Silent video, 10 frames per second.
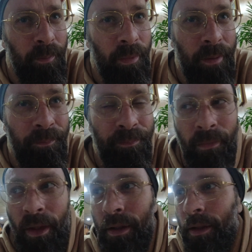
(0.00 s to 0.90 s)
But
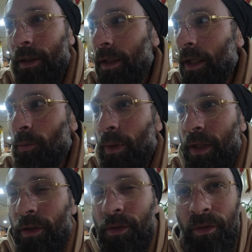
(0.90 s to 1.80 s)
give him like
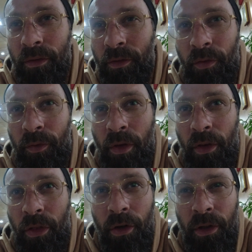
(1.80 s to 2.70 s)

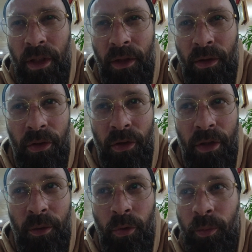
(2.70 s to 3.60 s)
thirty
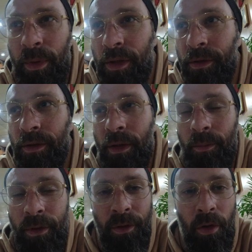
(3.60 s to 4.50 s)
rupees or
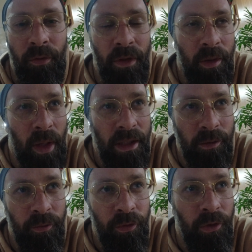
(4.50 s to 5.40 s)
something. Hopefully you buy
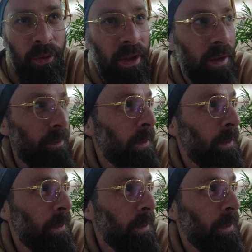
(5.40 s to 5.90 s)
some food with it.